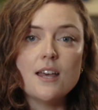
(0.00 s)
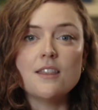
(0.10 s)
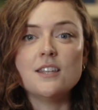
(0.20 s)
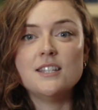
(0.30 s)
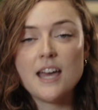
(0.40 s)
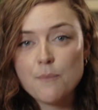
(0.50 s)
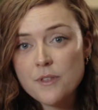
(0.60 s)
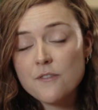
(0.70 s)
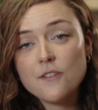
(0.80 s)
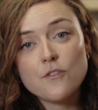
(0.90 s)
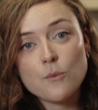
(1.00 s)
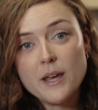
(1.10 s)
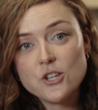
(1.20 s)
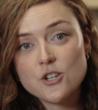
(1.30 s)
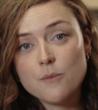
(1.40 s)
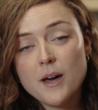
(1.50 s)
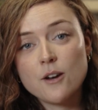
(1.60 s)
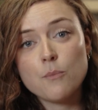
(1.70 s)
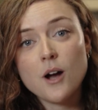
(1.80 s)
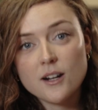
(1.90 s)
the depth of information about
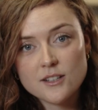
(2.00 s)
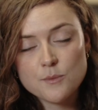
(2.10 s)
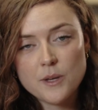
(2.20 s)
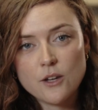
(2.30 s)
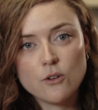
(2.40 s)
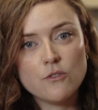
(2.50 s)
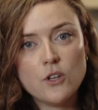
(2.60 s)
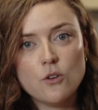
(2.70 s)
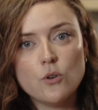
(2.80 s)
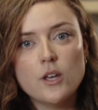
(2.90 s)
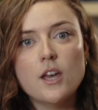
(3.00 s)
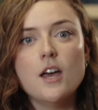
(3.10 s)
a product being reviewed,